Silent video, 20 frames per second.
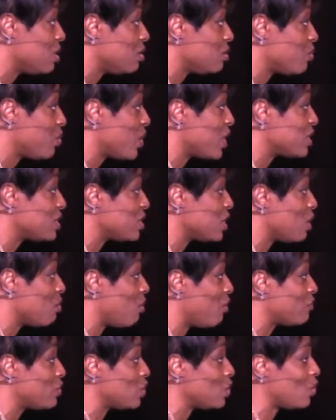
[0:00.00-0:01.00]
Praise the name
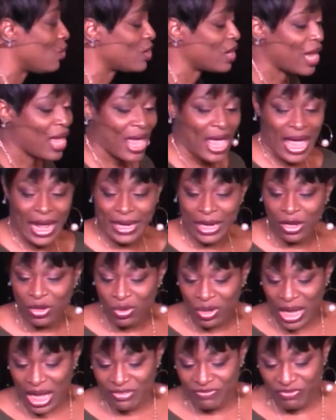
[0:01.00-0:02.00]
of the Lord. And then
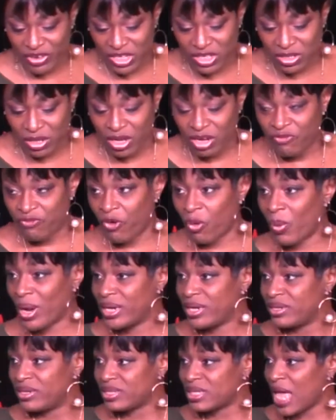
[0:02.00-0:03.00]
look at verse 34. When
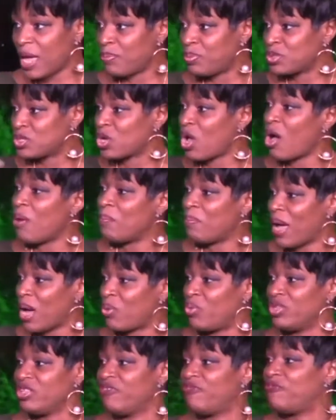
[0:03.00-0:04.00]
the disciples come back
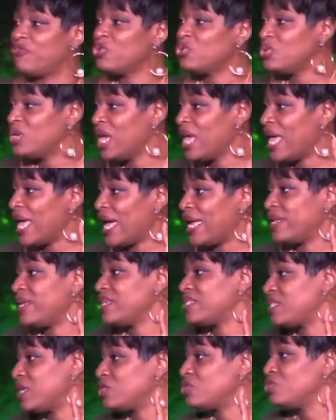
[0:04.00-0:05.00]
with the food and they
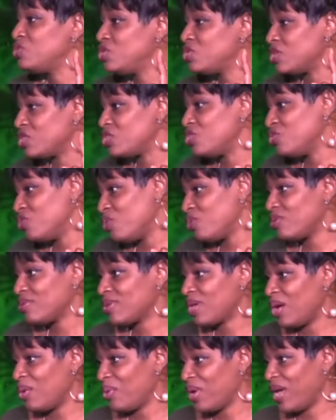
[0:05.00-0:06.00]
say to Jesus,
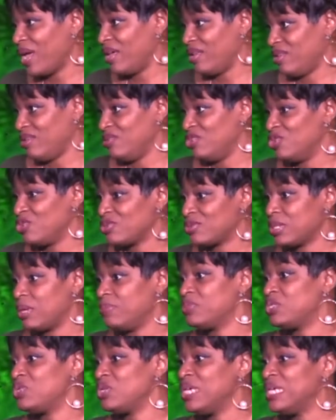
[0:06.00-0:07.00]
here we are,
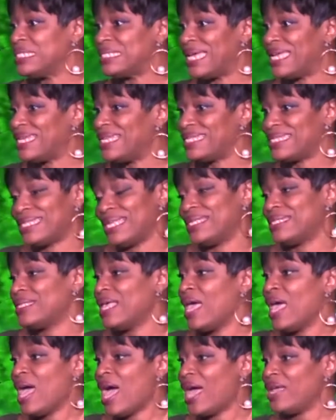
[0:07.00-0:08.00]
something to eat. And he says,
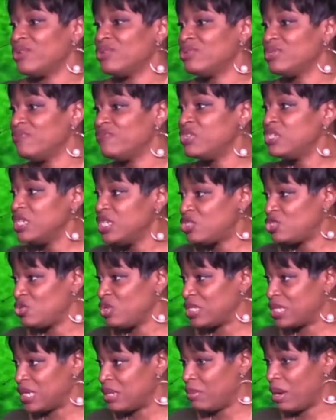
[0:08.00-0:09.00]
I don't even need to
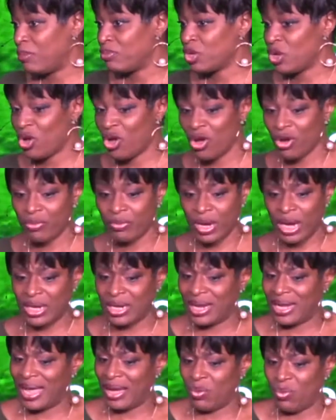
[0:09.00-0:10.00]
eat anymore. I'm not hungry. And
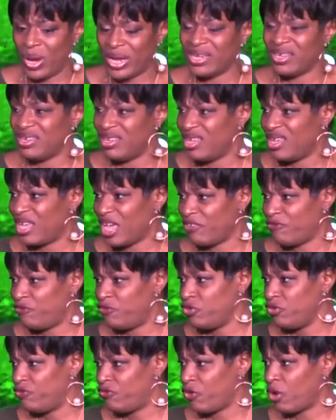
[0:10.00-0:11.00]
they're like, where did he get
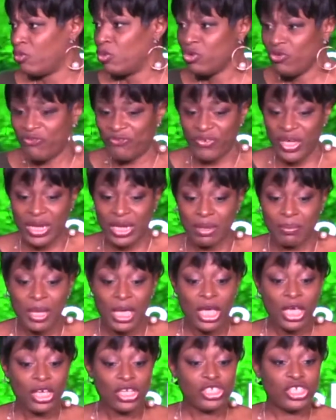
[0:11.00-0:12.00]
food from? Who fed him?
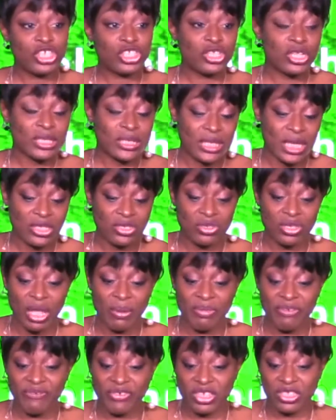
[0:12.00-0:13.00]
Jesus says to them
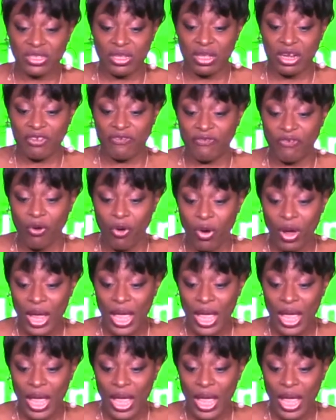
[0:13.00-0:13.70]
in verse 34,